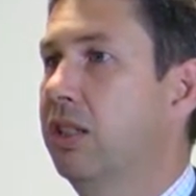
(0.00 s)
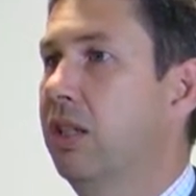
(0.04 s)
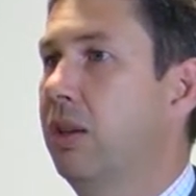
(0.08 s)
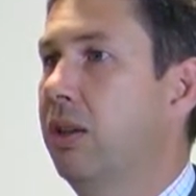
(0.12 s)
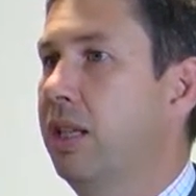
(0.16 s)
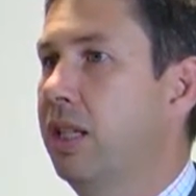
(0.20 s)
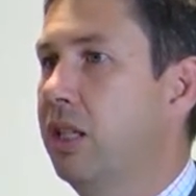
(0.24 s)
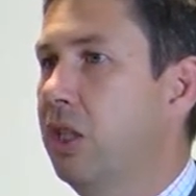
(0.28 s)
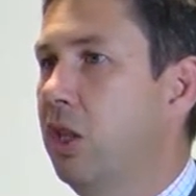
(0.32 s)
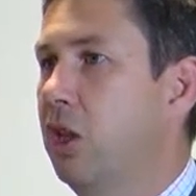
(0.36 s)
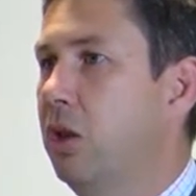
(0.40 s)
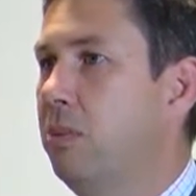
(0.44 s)
So
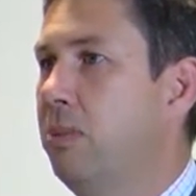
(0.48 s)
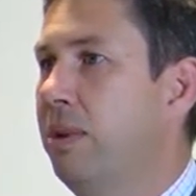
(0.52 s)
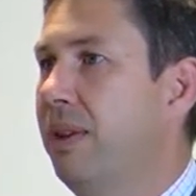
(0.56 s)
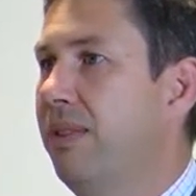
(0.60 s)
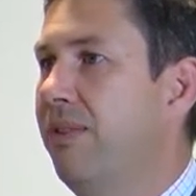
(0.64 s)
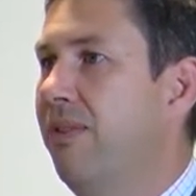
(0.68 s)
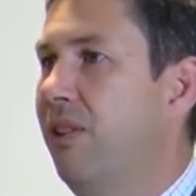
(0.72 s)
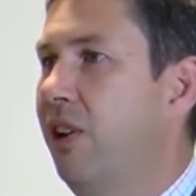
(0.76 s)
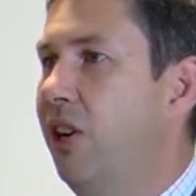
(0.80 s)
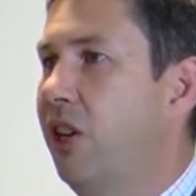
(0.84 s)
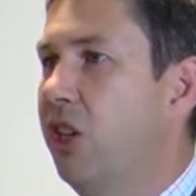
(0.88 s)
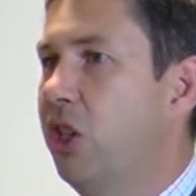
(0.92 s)
this could be
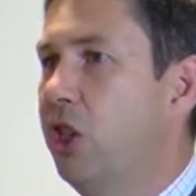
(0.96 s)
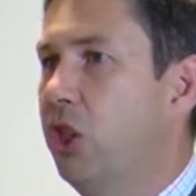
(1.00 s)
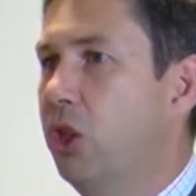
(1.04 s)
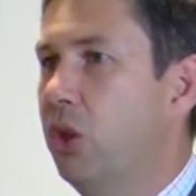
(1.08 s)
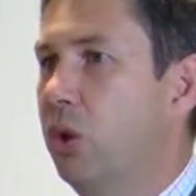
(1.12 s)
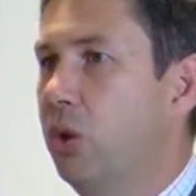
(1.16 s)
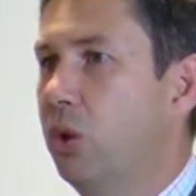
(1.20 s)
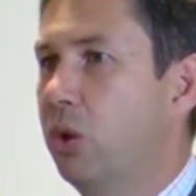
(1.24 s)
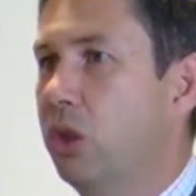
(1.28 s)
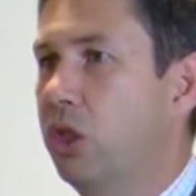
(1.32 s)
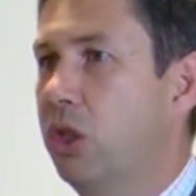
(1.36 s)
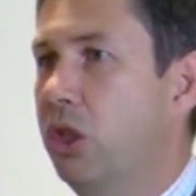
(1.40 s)
a very
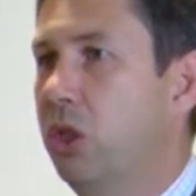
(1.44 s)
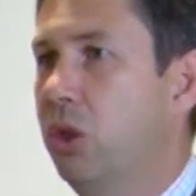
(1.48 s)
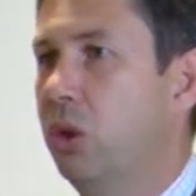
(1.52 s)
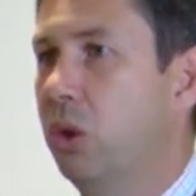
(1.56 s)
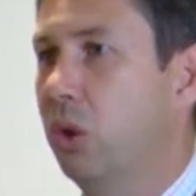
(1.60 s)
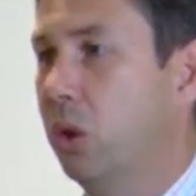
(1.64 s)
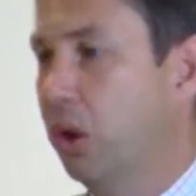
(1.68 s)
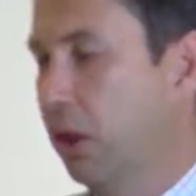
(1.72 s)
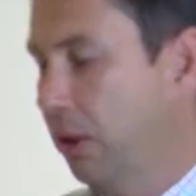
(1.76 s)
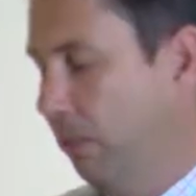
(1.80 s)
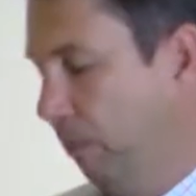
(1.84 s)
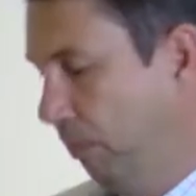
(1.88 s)
short
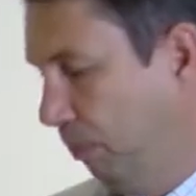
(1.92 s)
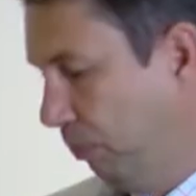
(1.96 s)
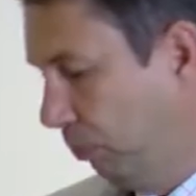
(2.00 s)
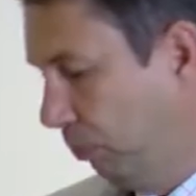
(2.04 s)
talk